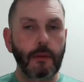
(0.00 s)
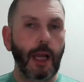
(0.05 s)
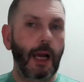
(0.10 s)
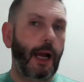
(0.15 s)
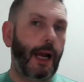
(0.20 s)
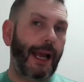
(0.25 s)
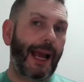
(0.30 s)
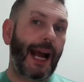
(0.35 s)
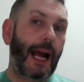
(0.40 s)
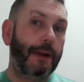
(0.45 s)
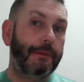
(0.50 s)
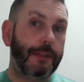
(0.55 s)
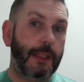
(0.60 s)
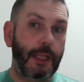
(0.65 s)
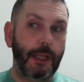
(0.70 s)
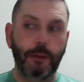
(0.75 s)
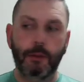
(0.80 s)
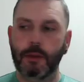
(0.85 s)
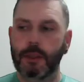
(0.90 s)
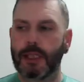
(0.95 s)
I have
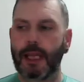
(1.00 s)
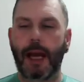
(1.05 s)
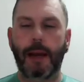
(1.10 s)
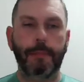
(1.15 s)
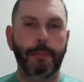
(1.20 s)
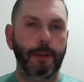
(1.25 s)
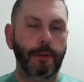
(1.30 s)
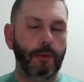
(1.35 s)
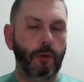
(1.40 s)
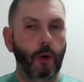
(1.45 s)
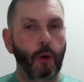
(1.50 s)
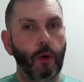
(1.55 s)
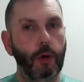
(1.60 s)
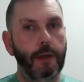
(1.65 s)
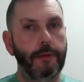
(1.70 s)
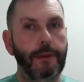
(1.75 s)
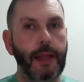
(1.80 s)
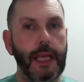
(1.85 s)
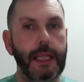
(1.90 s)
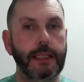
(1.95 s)
used up all
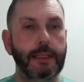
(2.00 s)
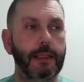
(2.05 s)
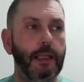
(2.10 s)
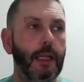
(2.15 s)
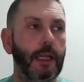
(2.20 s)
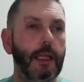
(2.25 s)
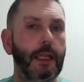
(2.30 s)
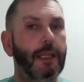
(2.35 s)
of this,